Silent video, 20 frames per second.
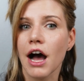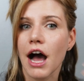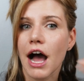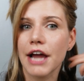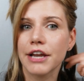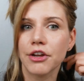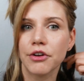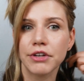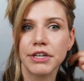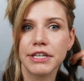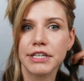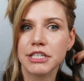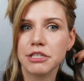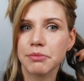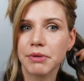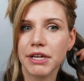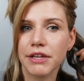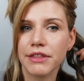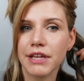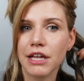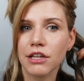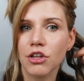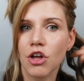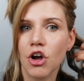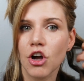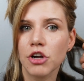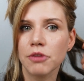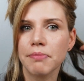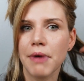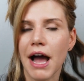I don't need it to be in that
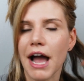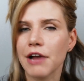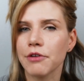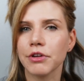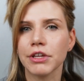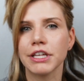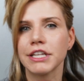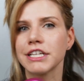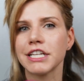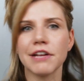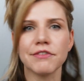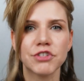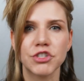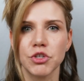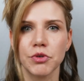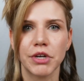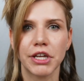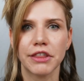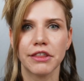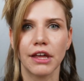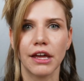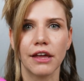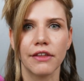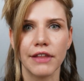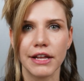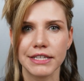long, but I really didn't have to do anything.